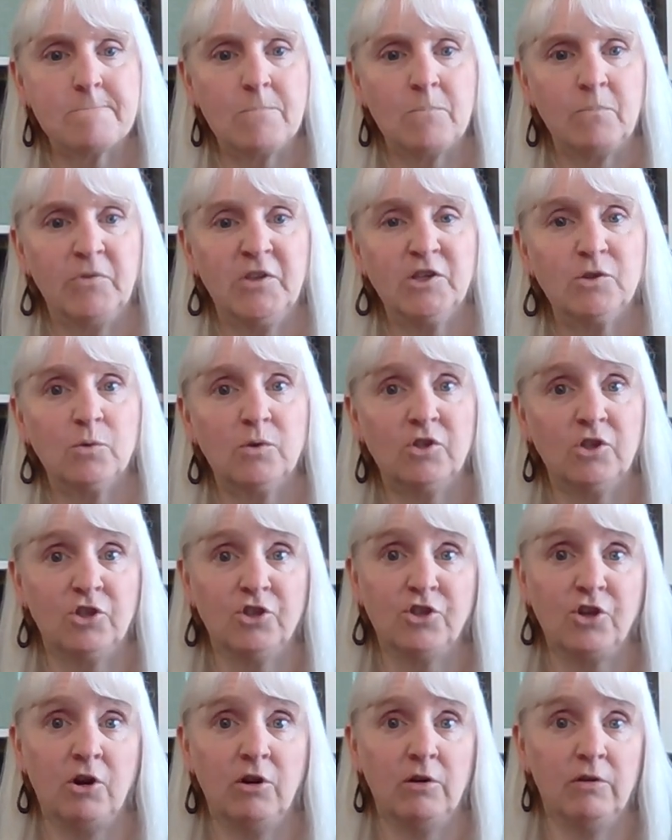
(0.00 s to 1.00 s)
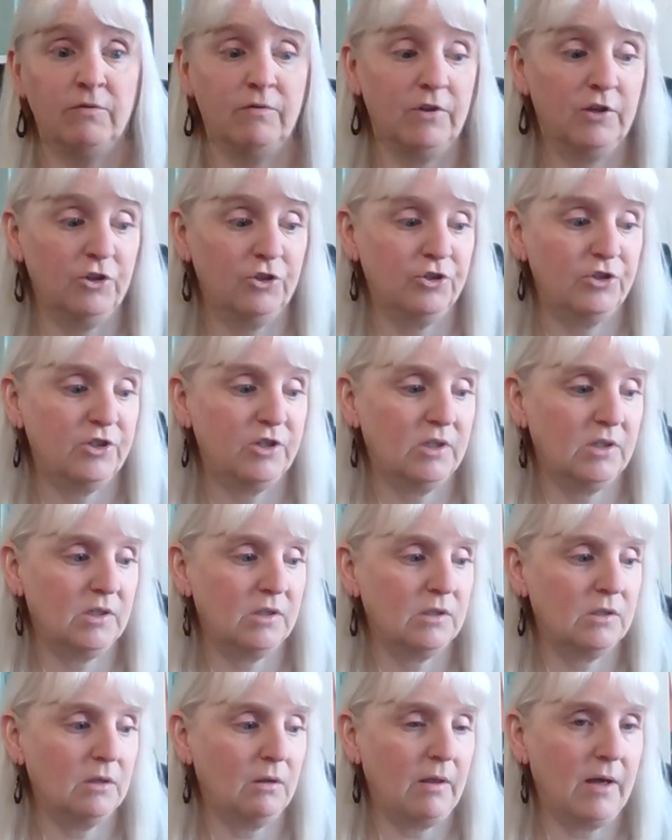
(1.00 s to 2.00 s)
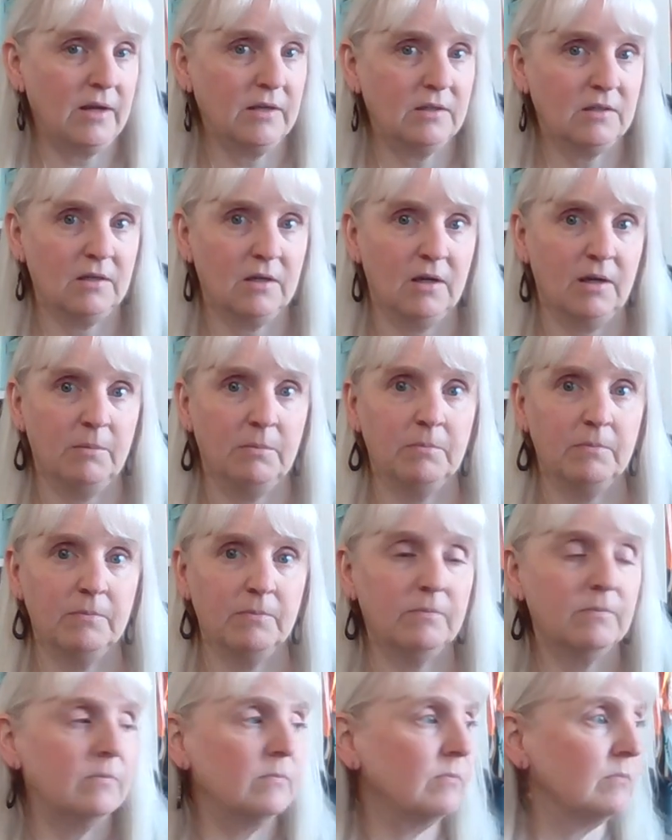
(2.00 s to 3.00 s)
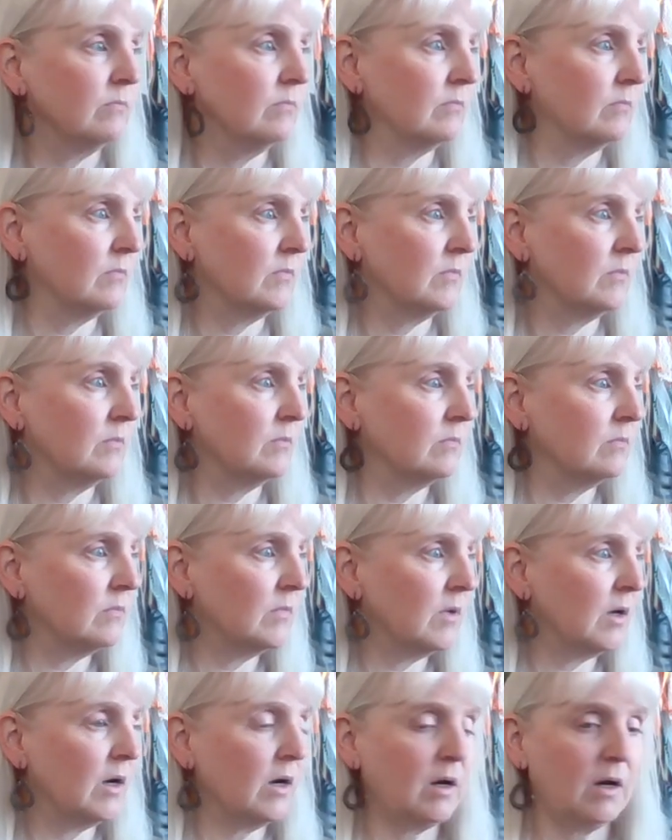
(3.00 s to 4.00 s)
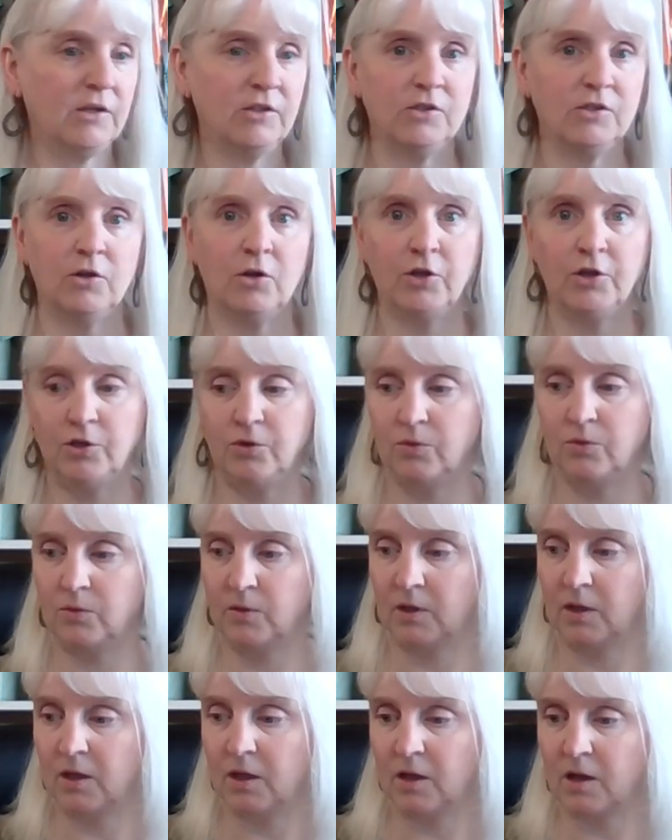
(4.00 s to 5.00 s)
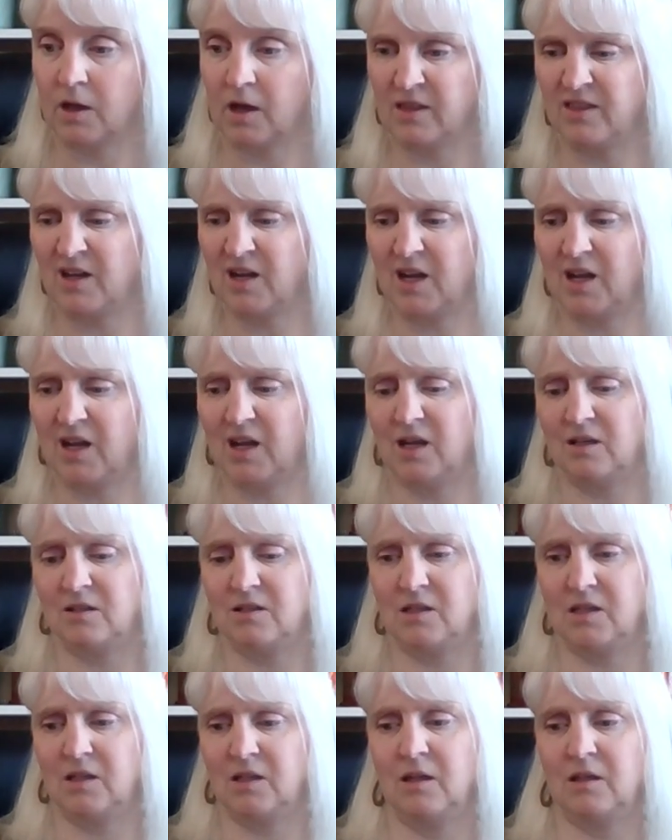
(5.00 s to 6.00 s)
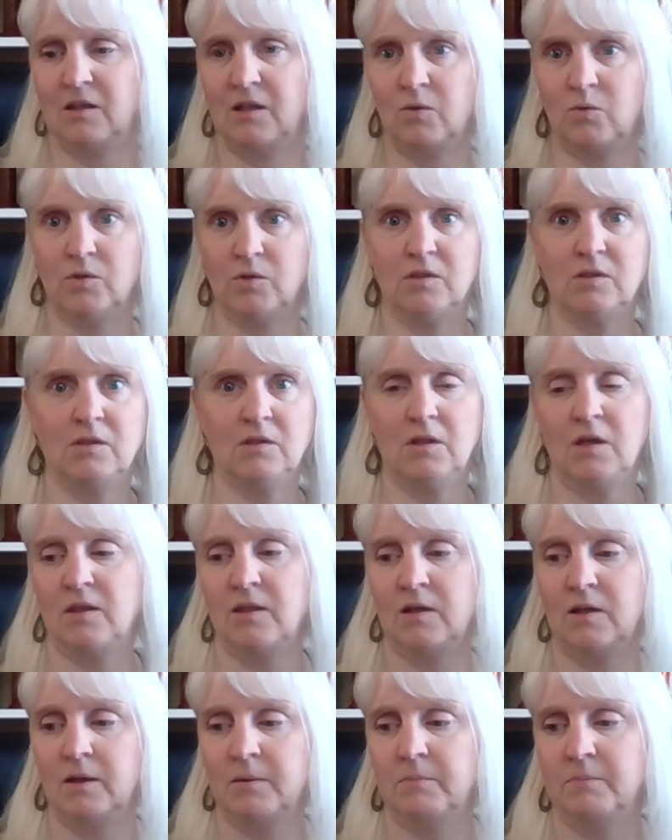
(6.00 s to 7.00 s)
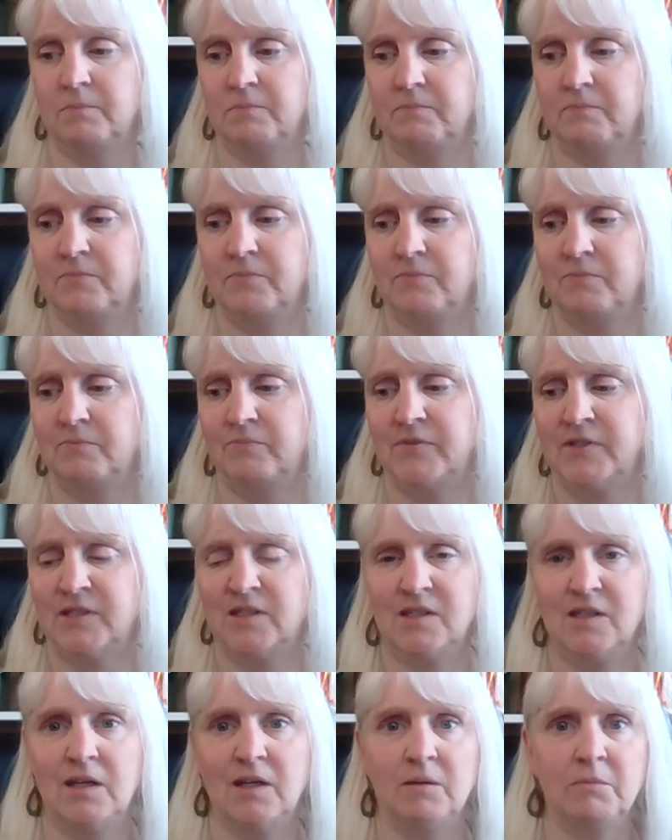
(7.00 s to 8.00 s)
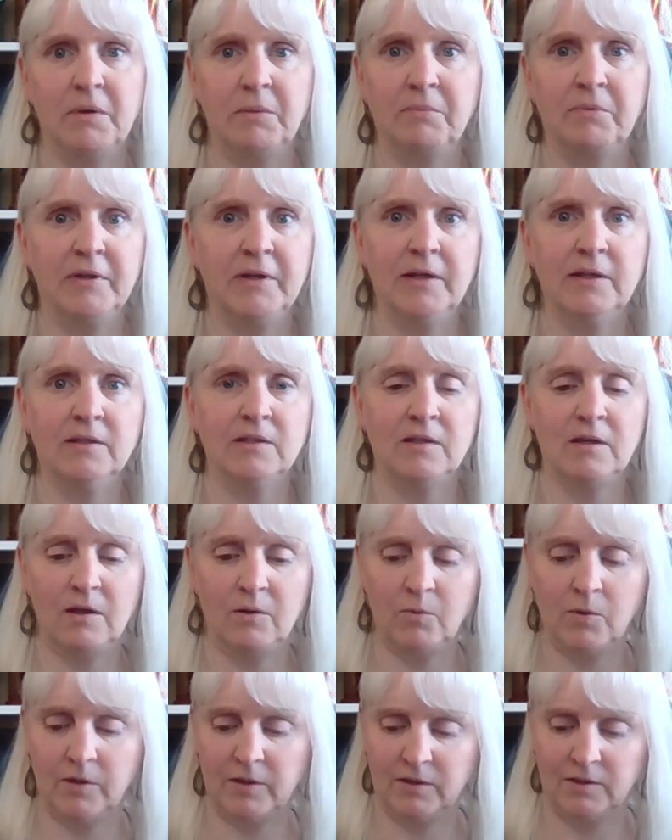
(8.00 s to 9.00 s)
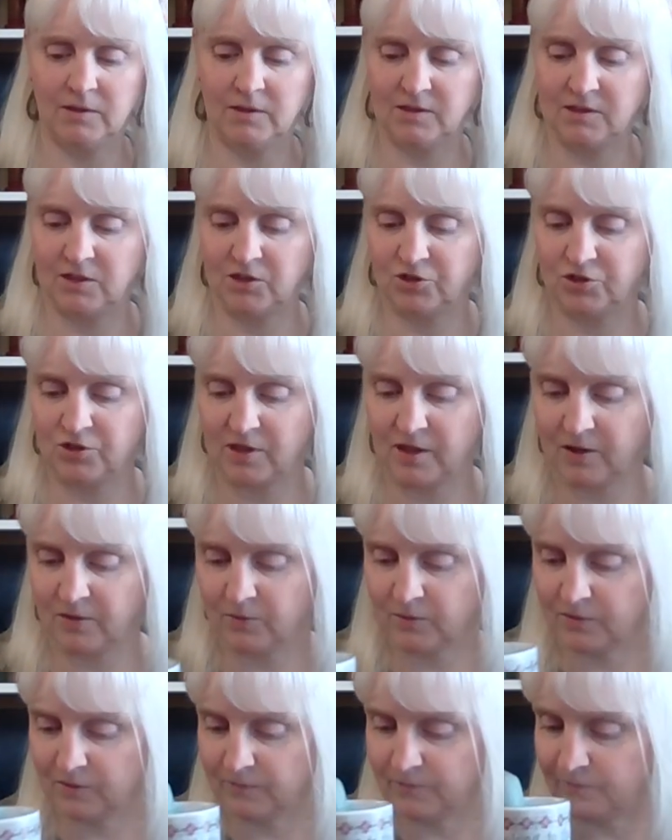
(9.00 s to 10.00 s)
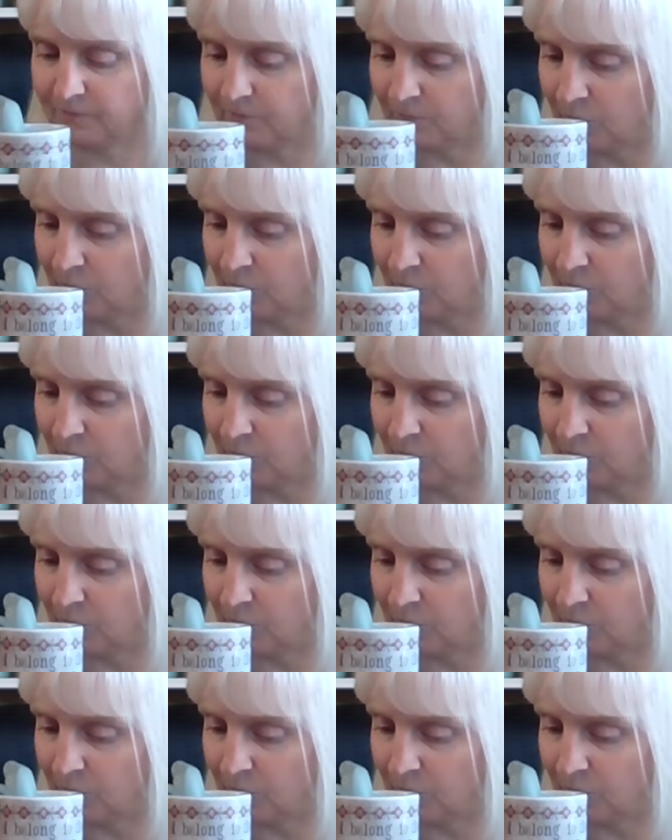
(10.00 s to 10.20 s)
this was a start and finish since the last time I saw you. I think I had said that was, I think I said in my plans that I wanted to stitch that one.